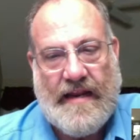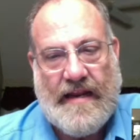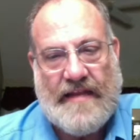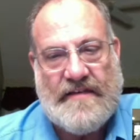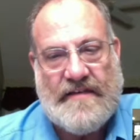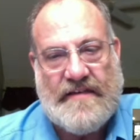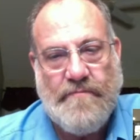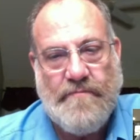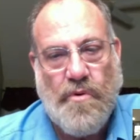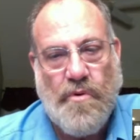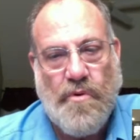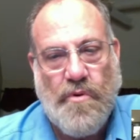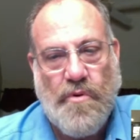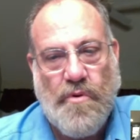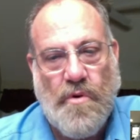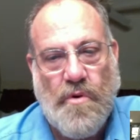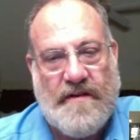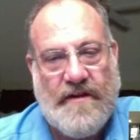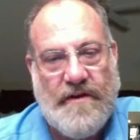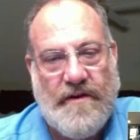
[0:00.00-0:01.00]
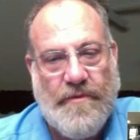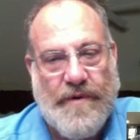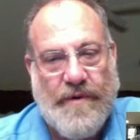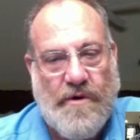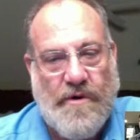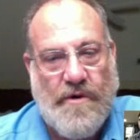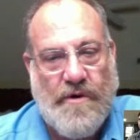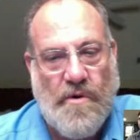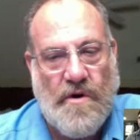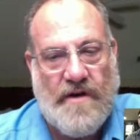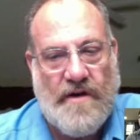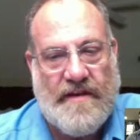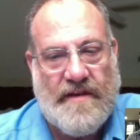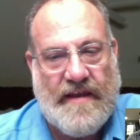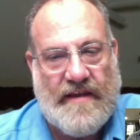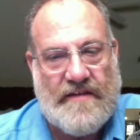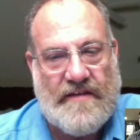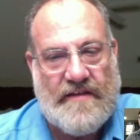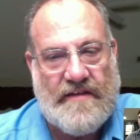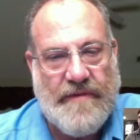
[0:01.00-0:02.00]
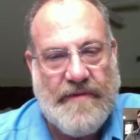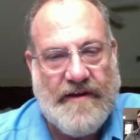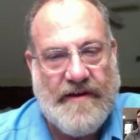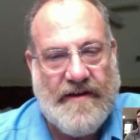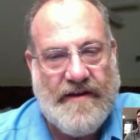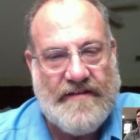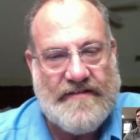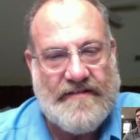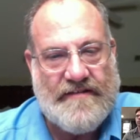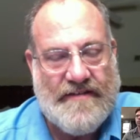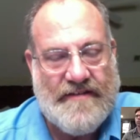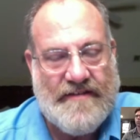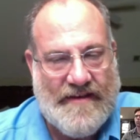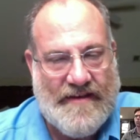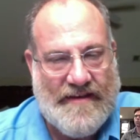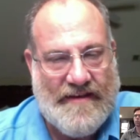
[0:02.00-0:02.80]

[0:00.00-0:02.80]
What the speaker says: it's important that you record these because